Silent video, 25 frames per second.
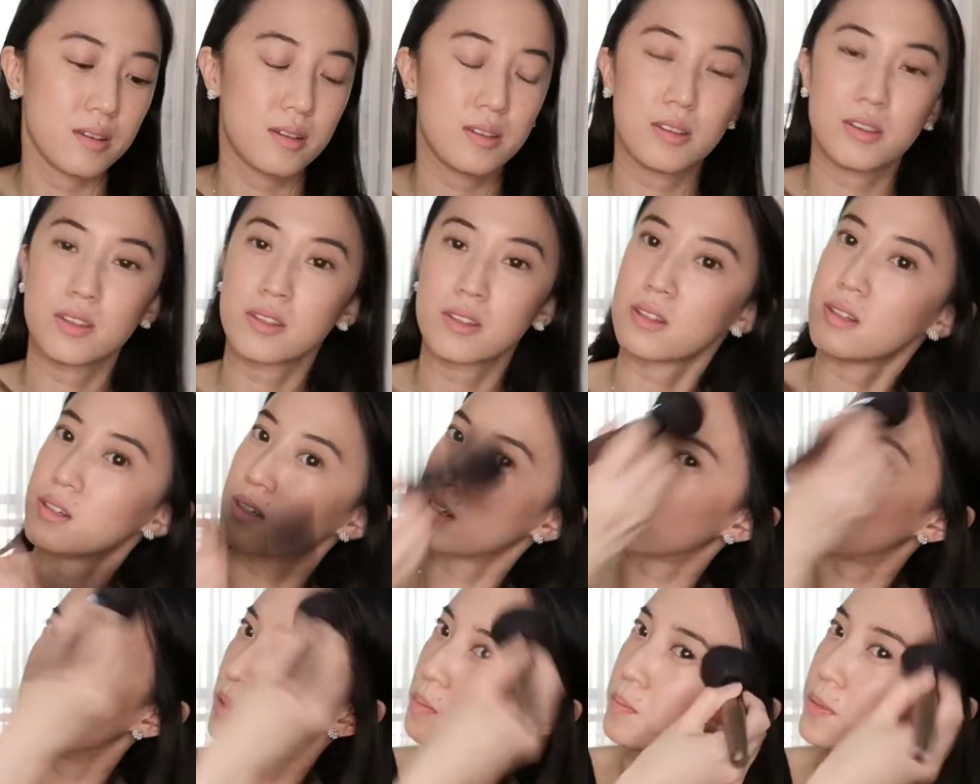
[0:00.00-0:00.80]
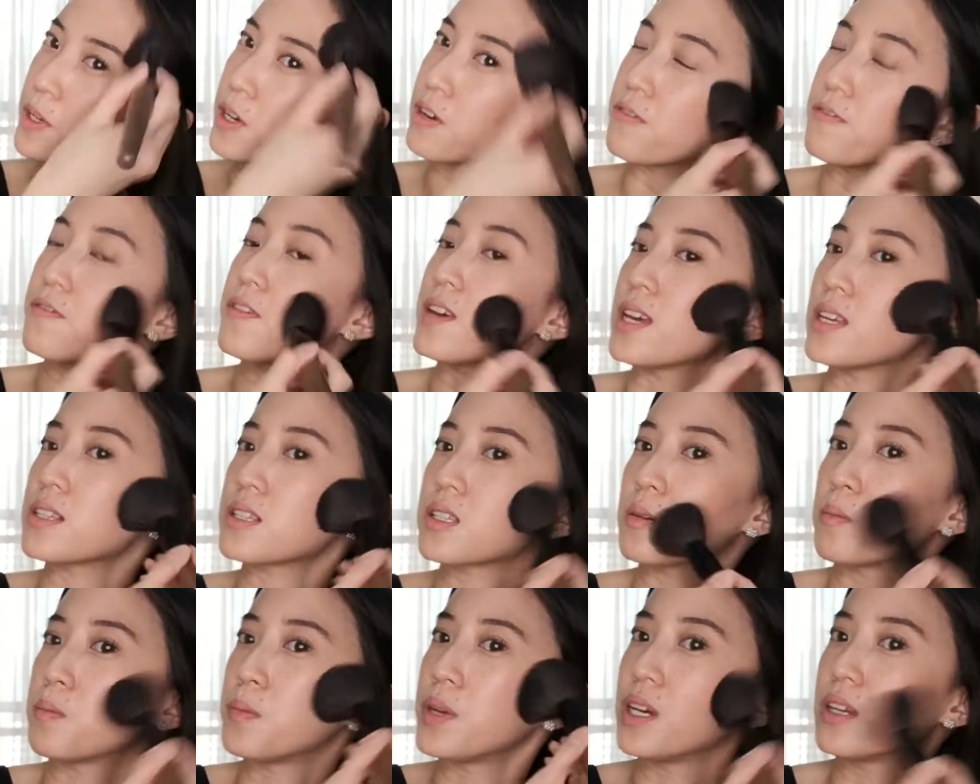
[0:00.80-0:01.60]
sculpt your face
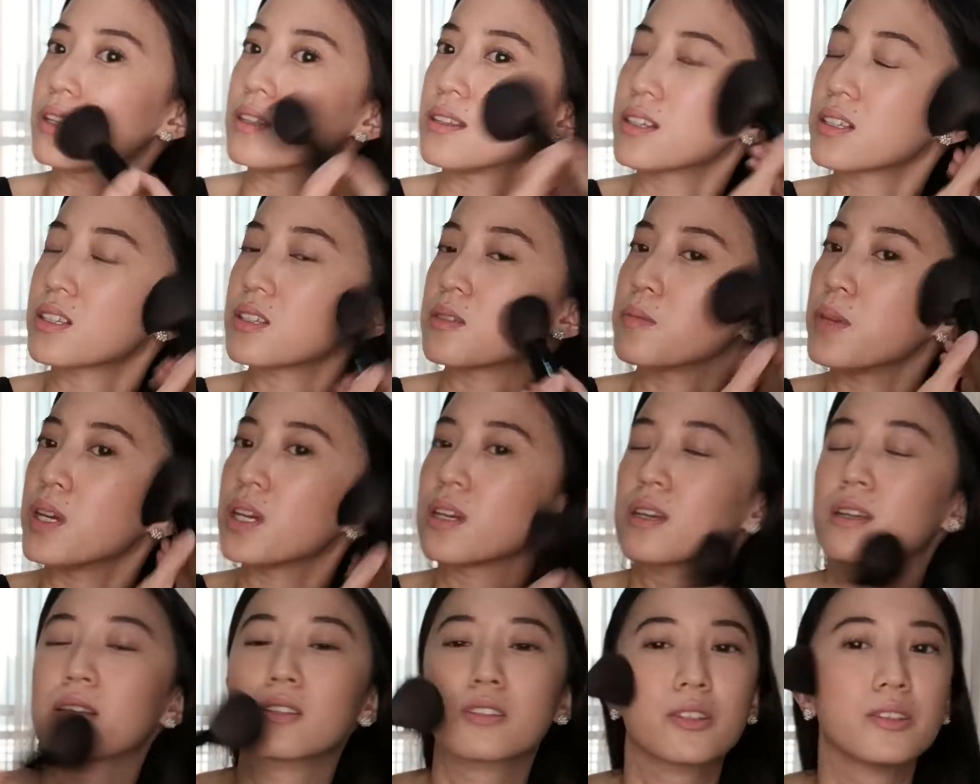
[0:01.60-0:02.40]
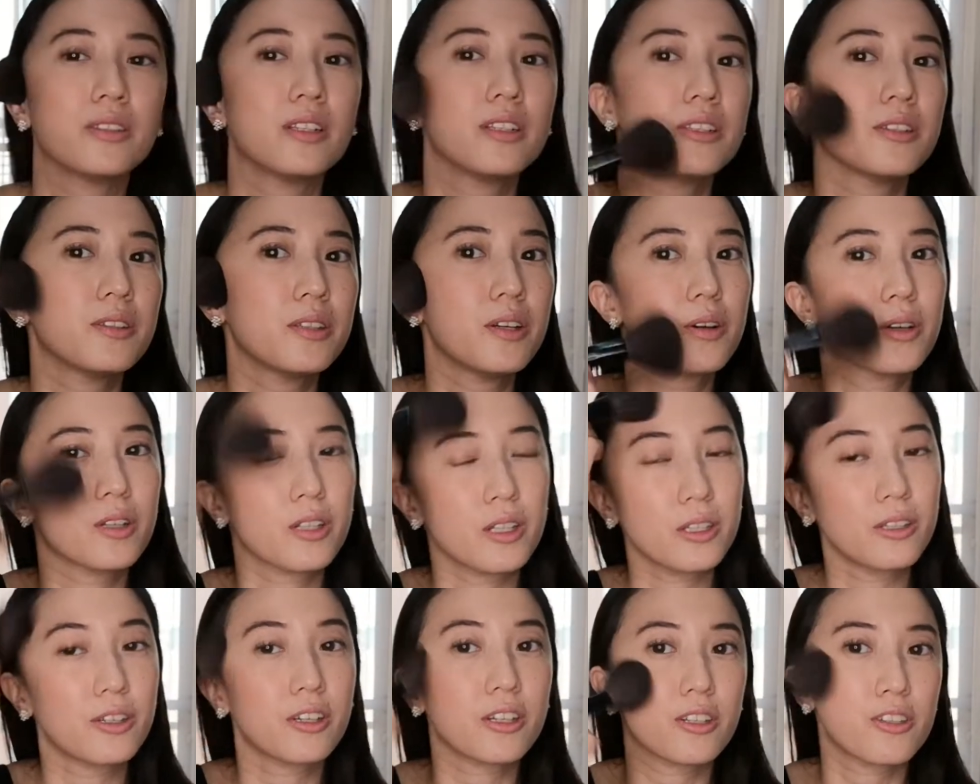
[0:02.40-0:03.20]
a bit. Doesn't make so that you
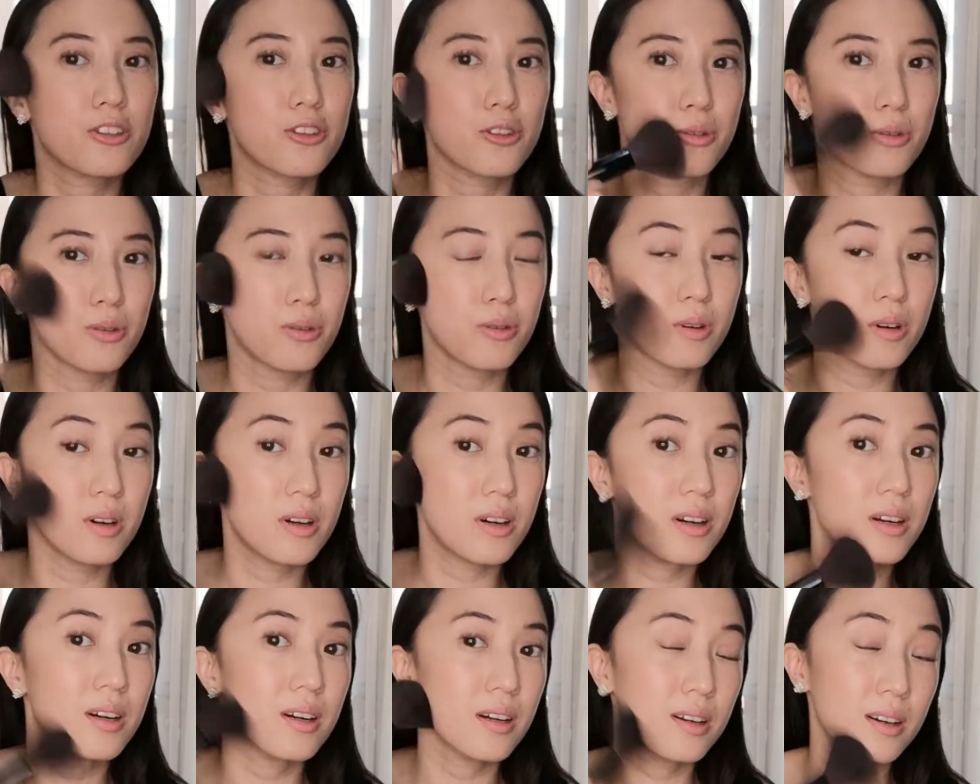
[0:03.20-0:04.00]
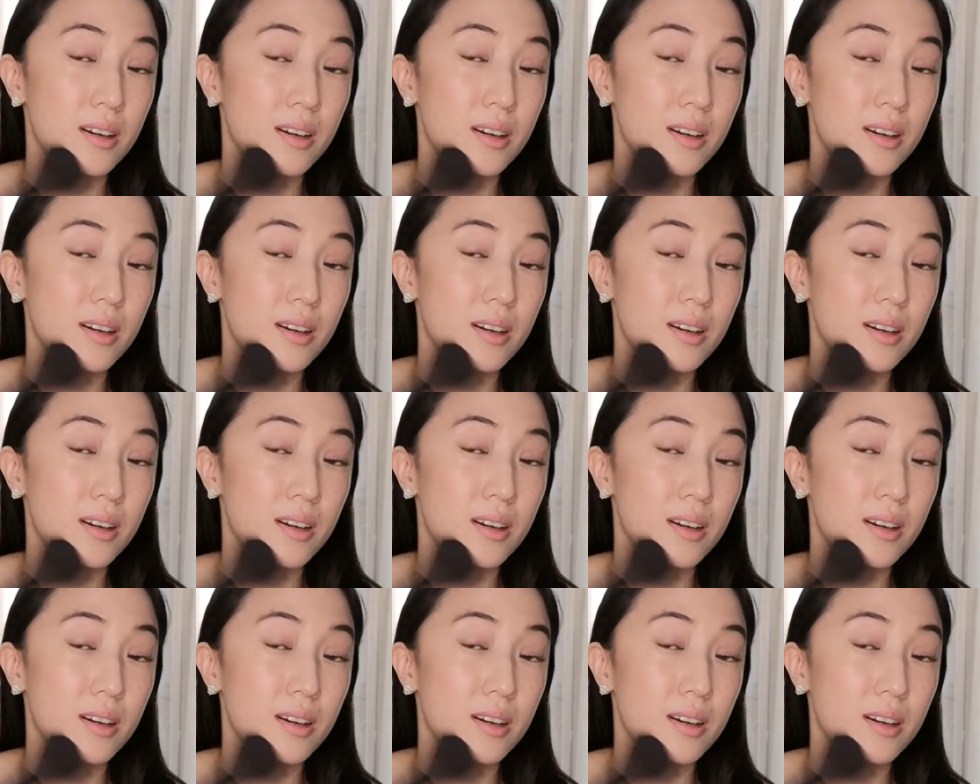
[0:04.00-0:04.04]
don't look too